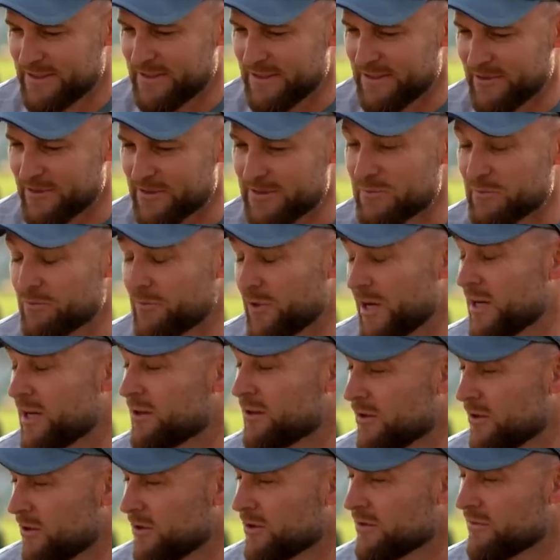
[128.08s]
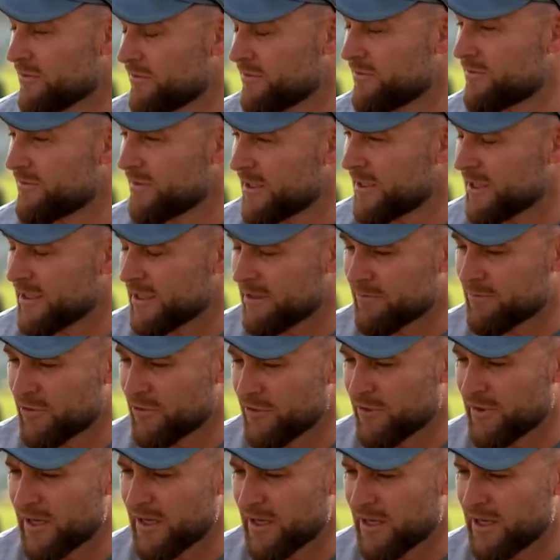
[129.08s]
there hasn't been a lot of
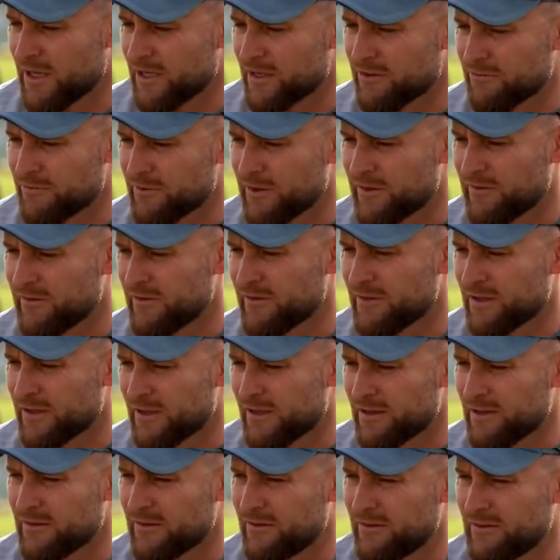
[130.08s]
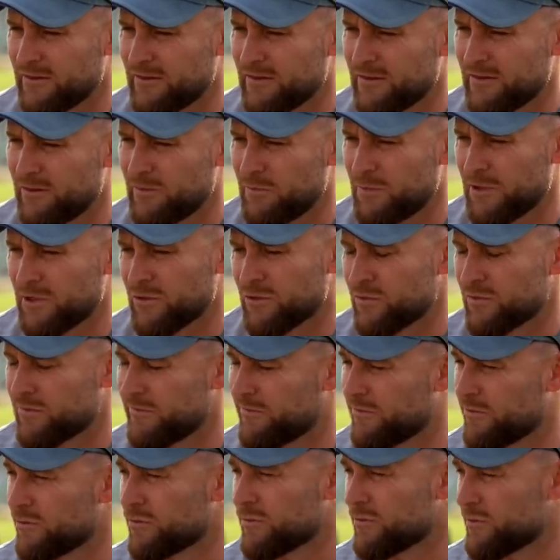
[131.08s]
cricket here recently. Let's be a little
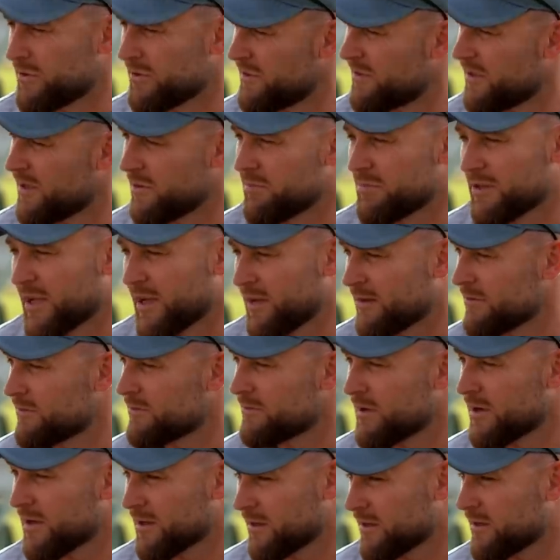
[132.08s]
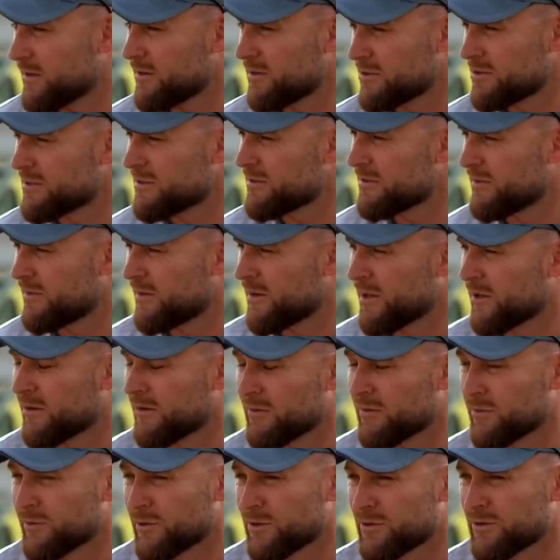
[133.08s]
fluid with our plans around conditions and that
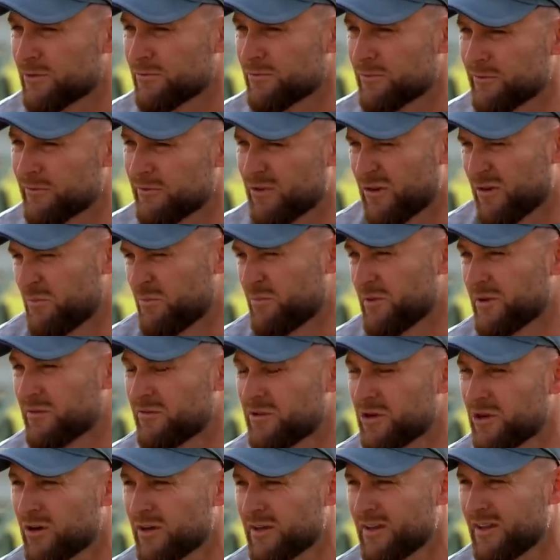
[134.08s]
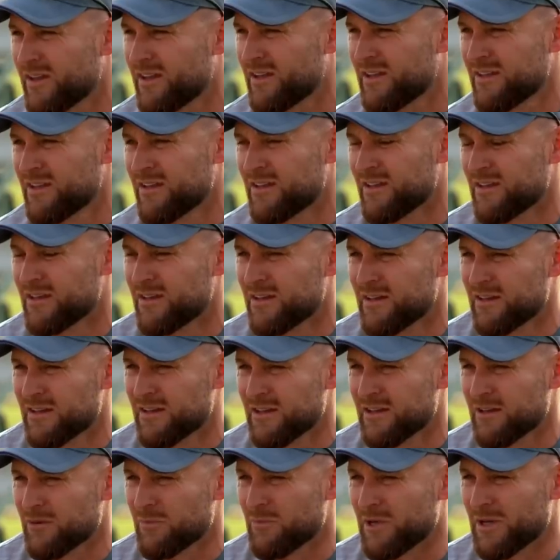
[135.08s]
as well. We've got a bit of an idea,
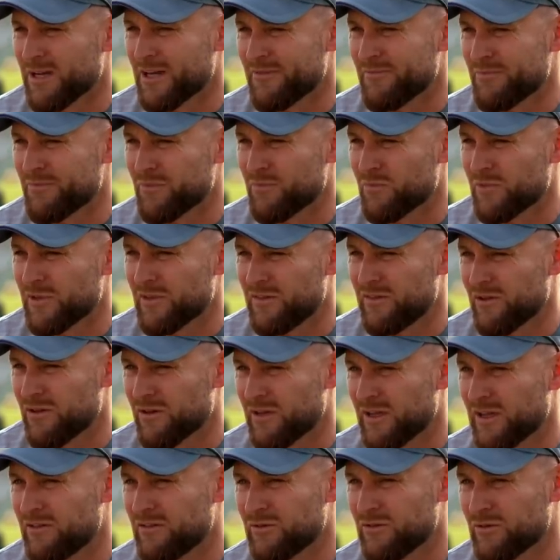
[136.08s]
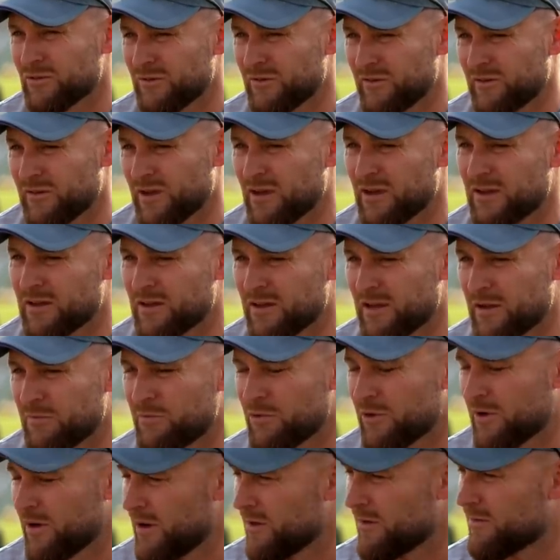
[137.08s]
but let's not get too stuck in our
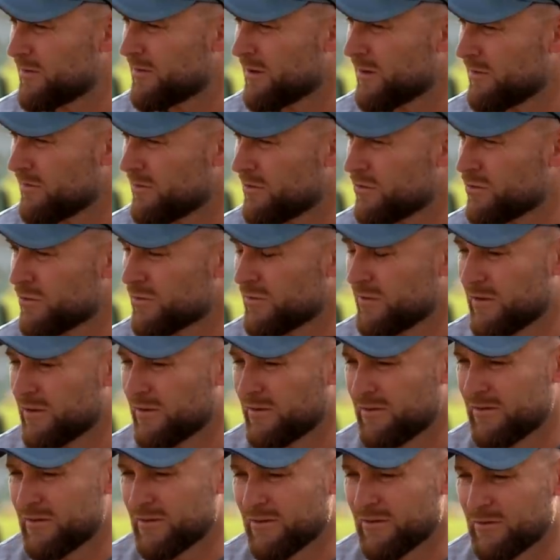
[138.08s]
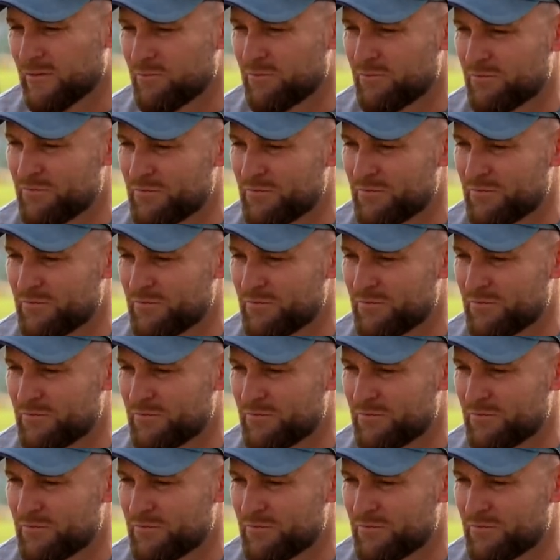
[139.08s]
preconceived thoughts. Let's just